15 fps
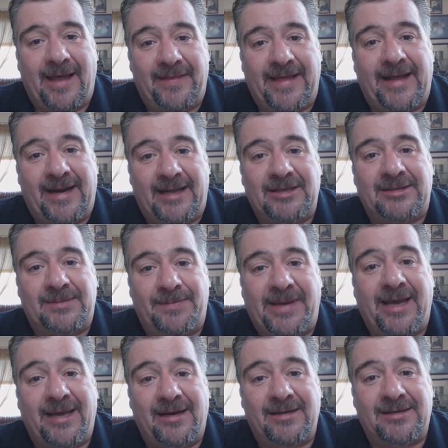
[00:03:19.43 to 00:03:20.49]
And that has
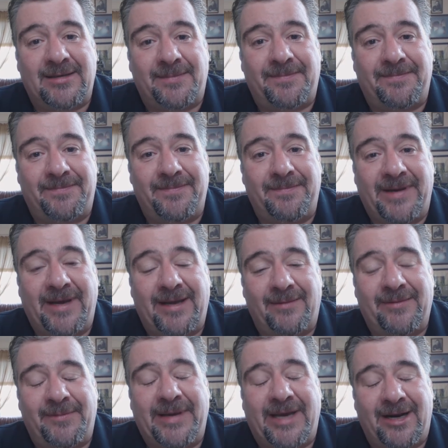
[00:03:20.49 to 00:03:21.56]

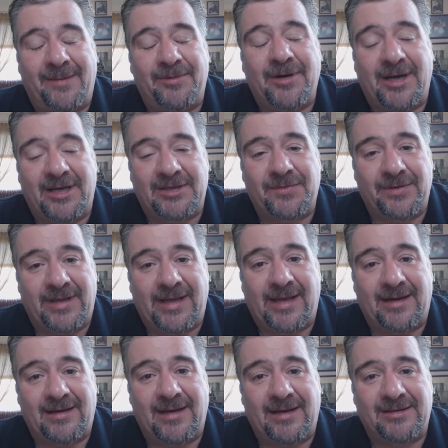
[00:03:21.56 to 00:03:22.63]
we've paid a price for
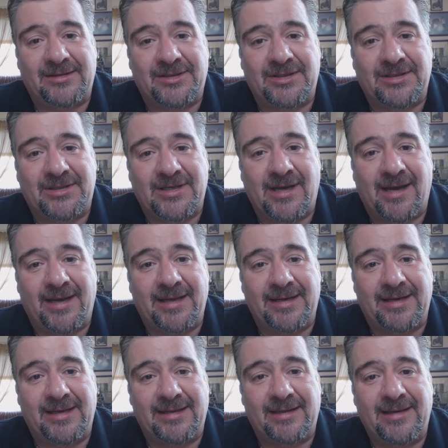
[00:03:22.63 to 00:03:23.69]
that as a
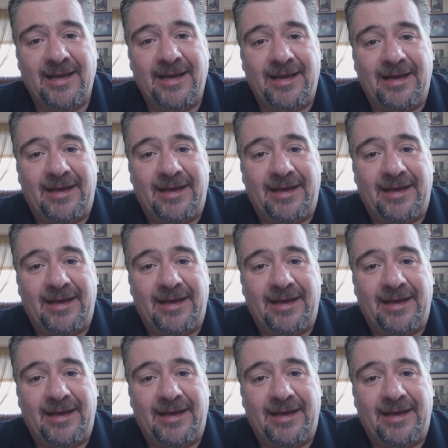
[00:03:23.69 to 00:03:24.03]
society, in